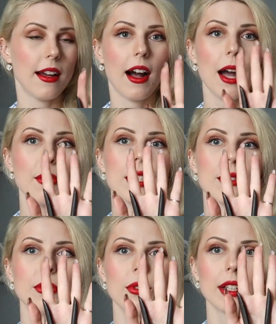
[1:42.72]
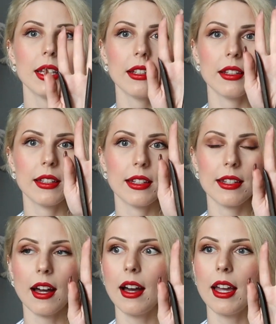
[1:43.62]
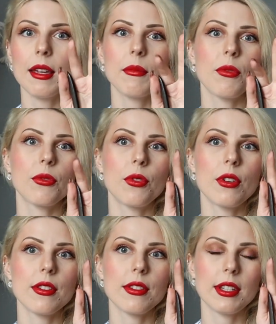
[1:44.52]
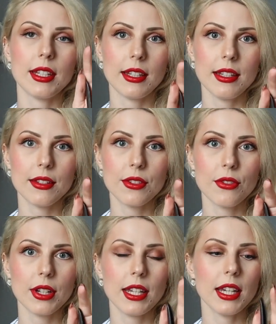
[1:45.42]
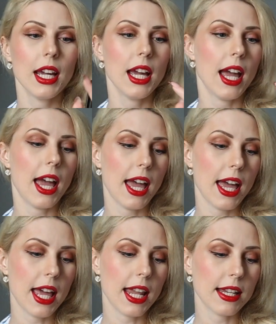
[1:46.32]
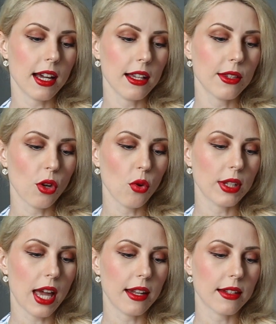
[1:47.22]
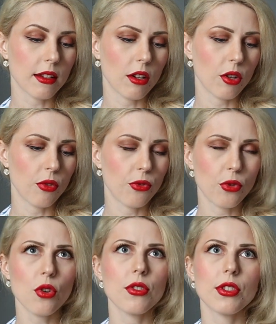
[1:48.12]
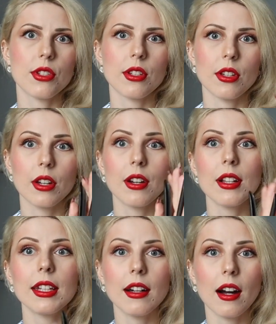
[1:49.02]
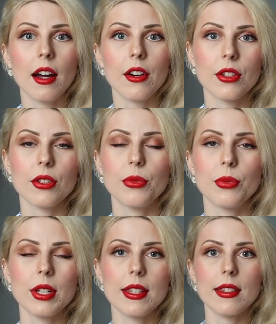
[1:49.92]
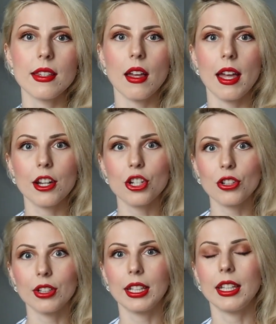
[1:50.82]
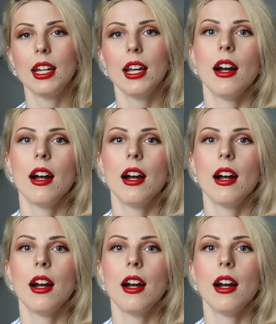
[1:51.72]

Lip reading: I was googling the time, of course, the history, and I saw that first curling iron was actually